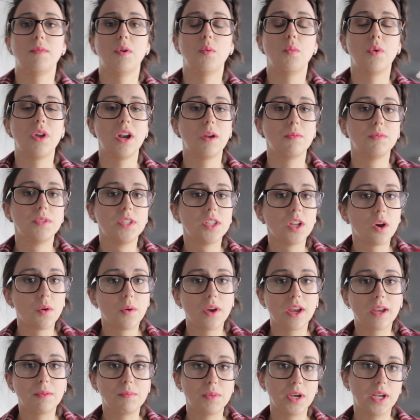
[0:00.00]
when I'm
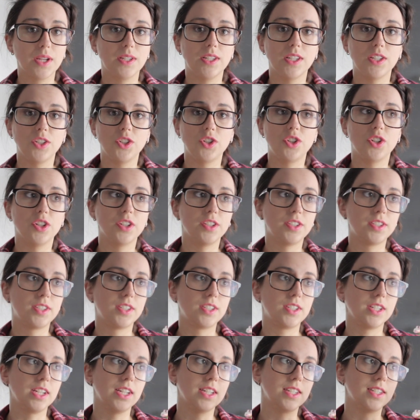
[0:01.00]
sewing, because
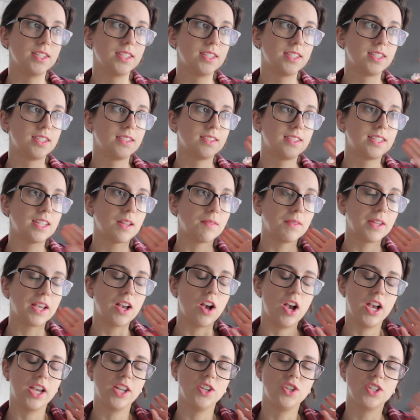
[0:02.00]
it's something
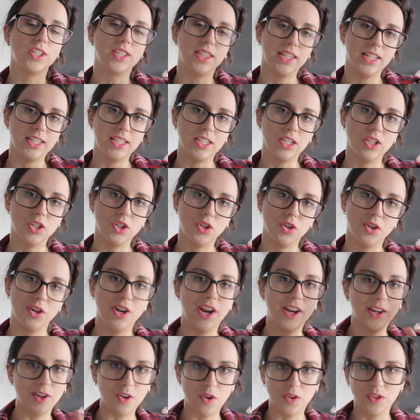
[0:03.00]
I can just listen to
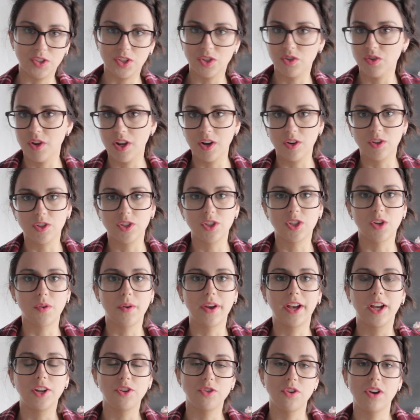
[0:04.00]
and concentrate on
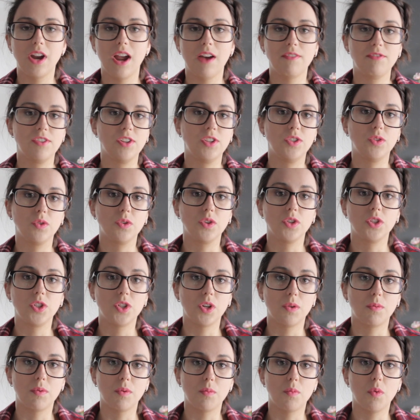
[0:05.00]
sewing. I don't have to sort of
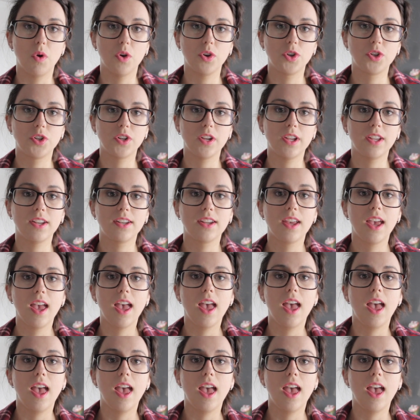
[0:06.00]
stop and watch it.